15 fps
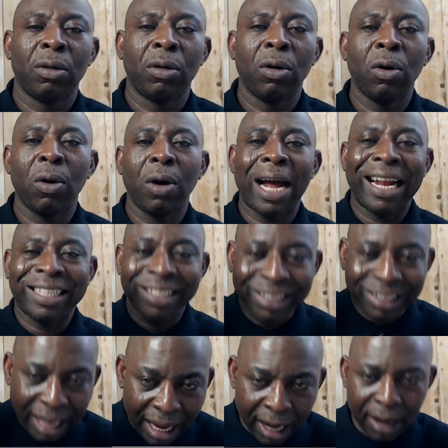or
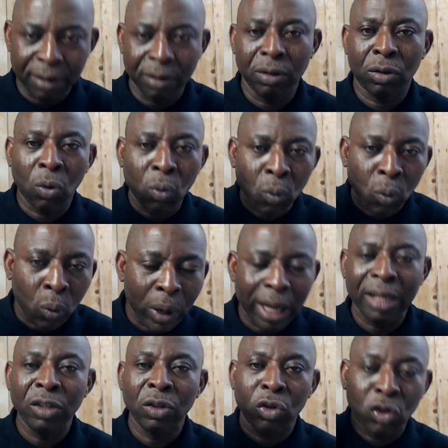attained to
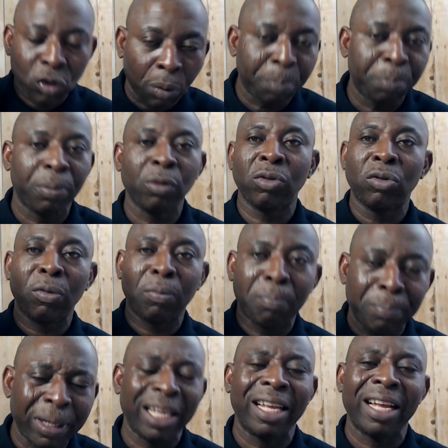where you're supposed to
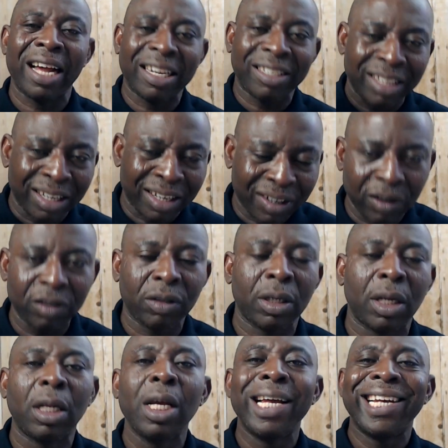be as a
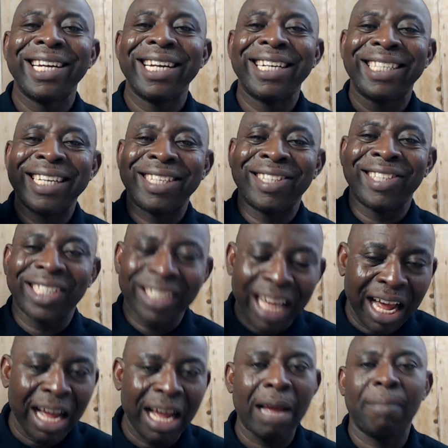Christian, it is
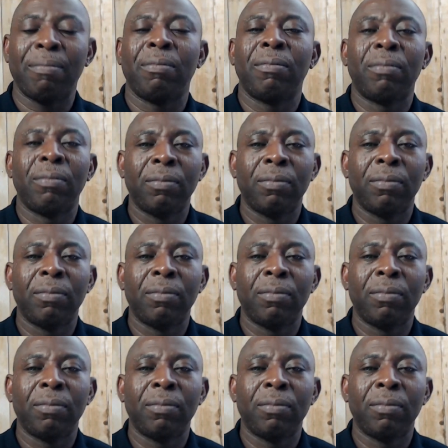time